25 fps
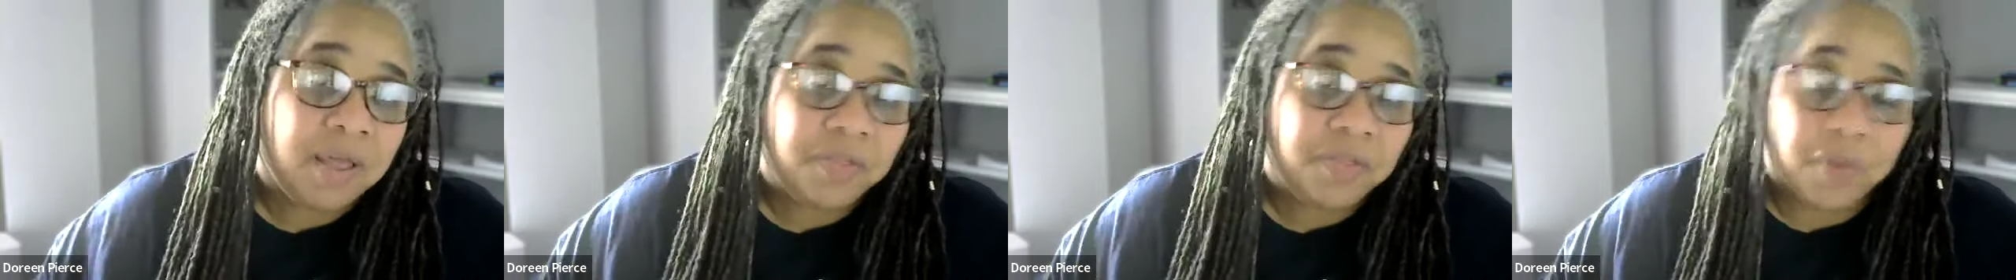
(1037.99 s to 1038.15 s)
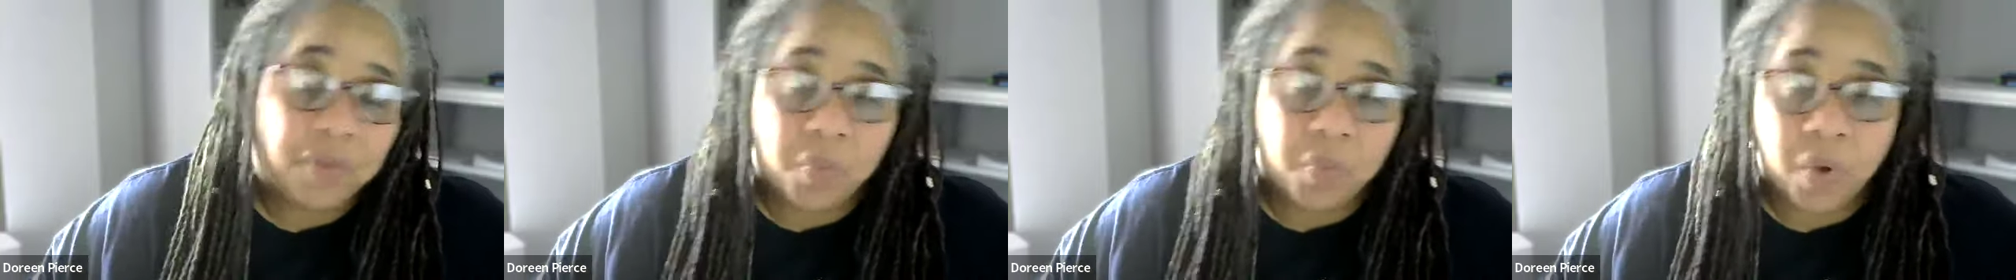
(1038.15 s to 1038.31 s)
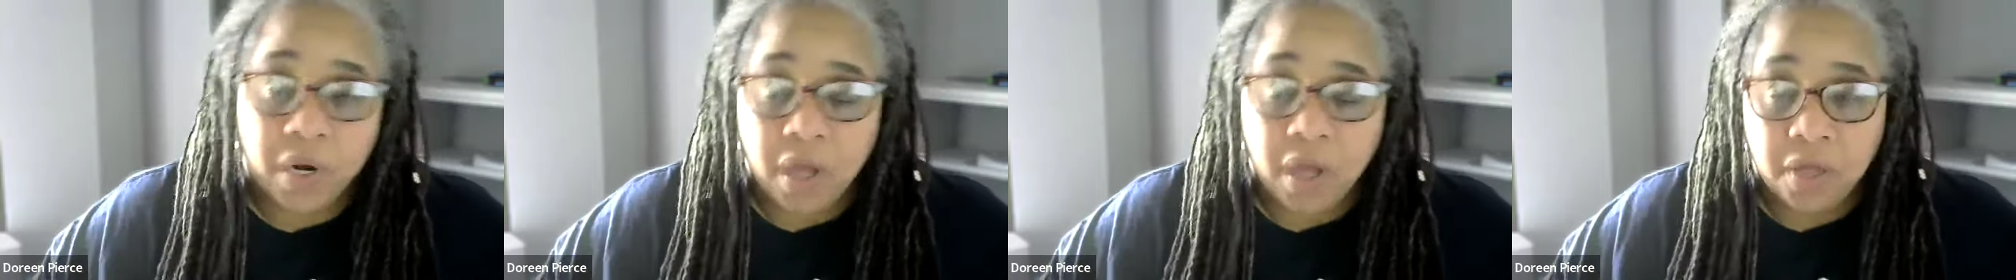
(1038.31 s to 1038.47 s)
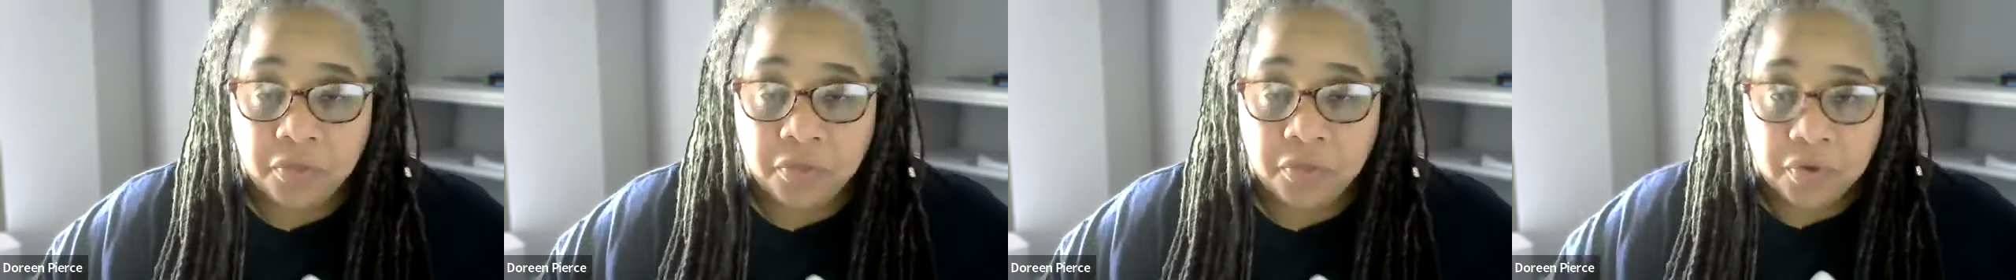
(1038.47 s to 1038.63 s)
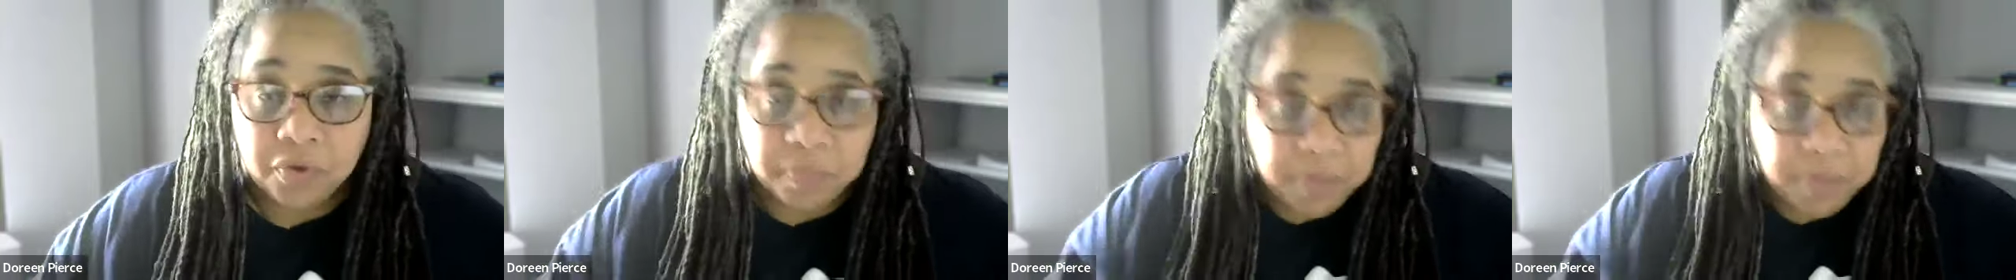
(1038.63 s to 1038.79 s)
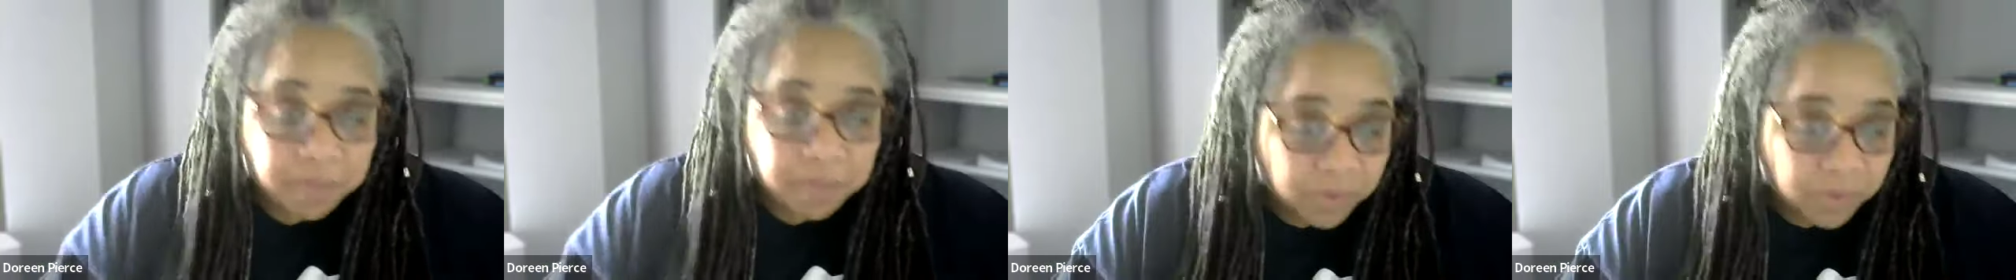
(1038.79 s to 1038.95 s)
than what
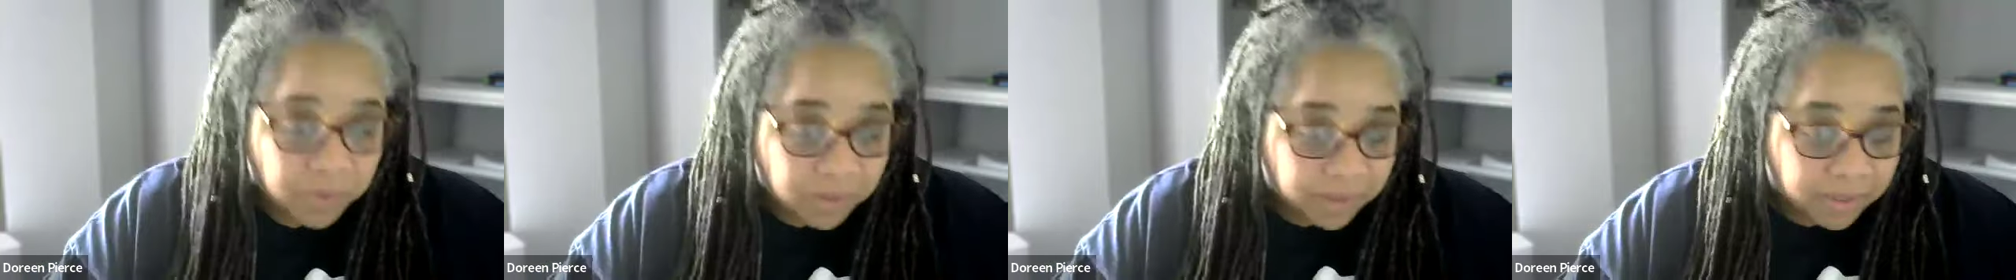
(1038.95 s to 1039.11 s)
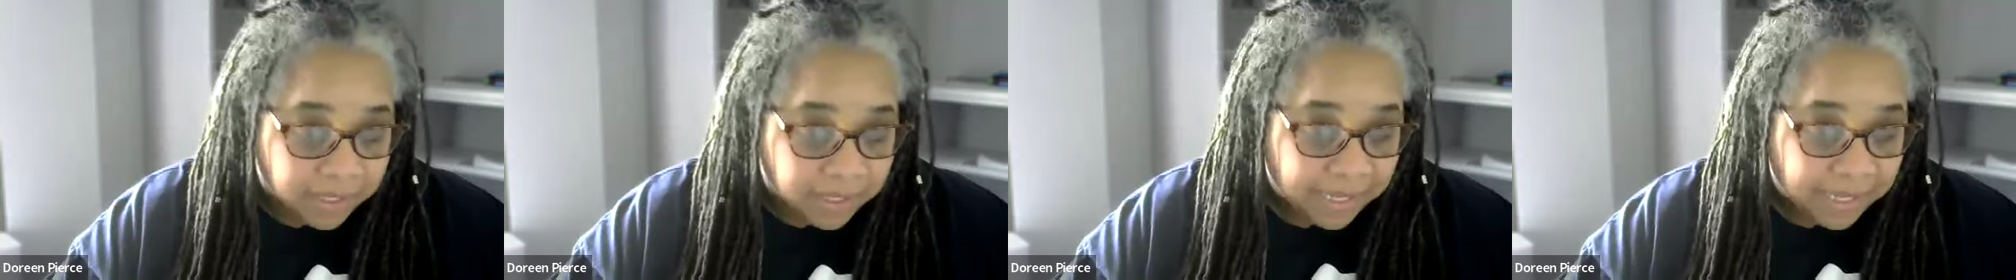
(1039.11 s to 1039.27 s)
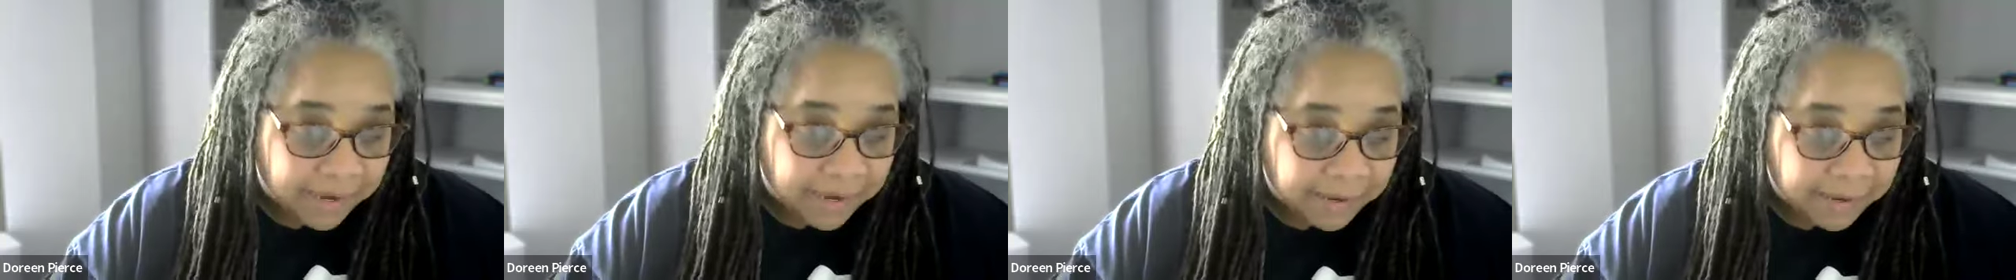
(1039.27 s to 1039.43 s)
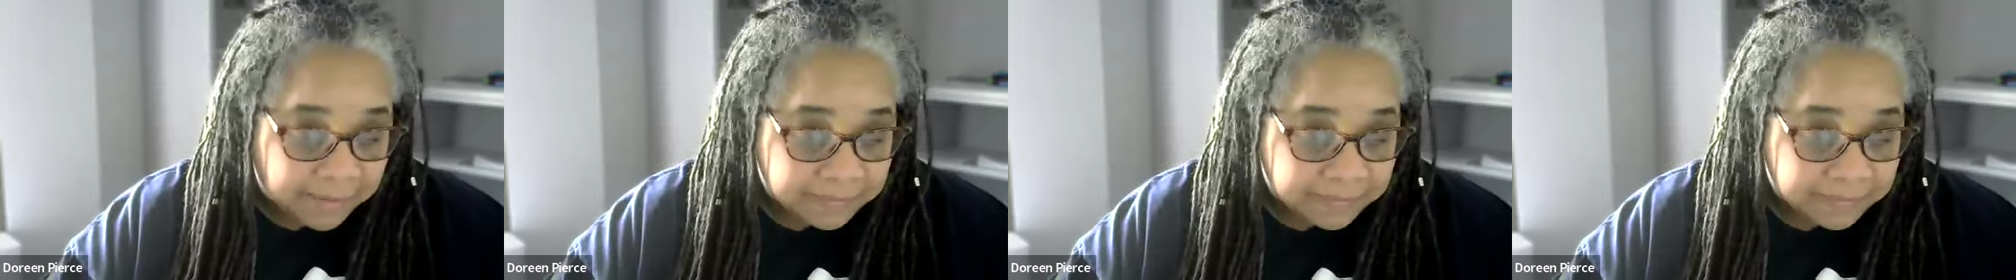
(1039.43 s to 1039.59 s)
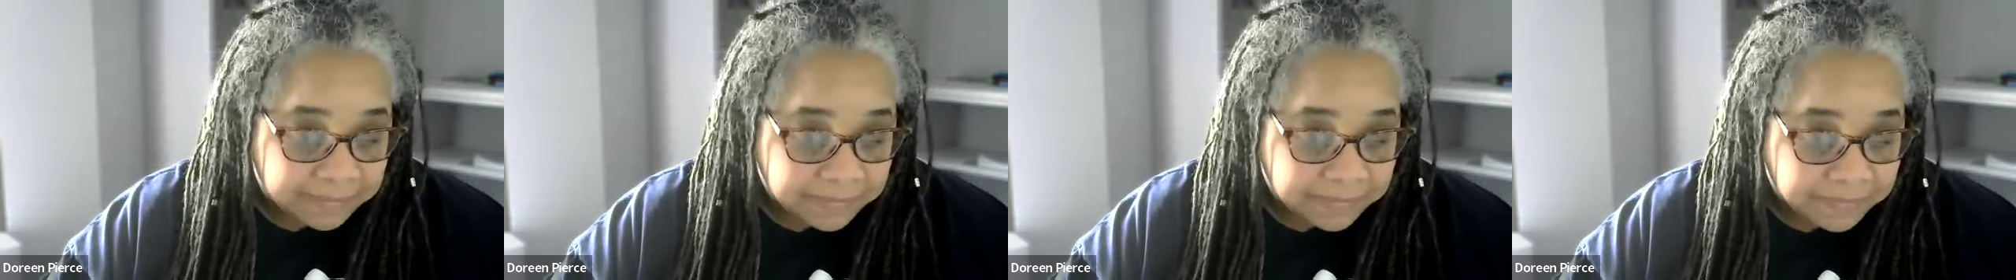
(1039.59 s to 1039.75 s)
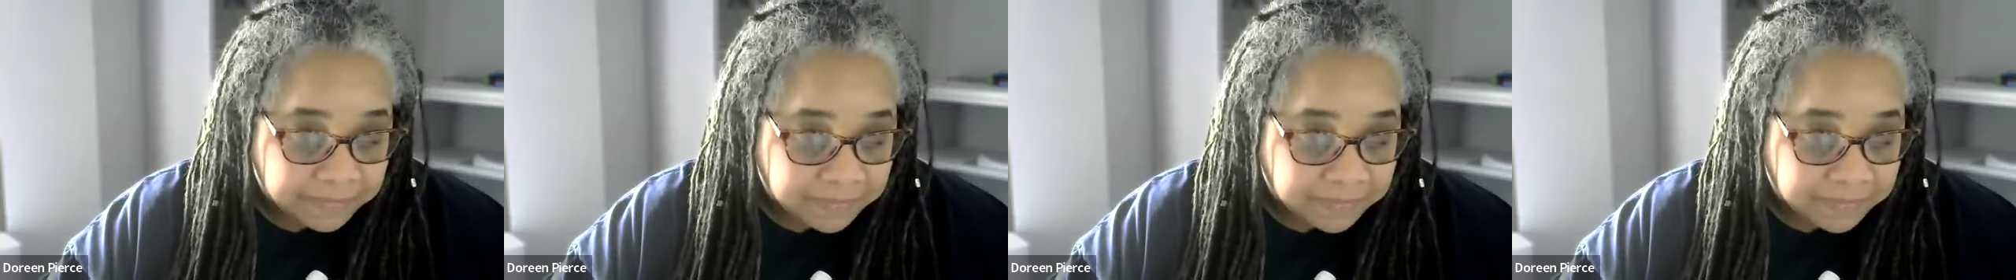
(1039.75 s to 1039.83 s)
other people are getting.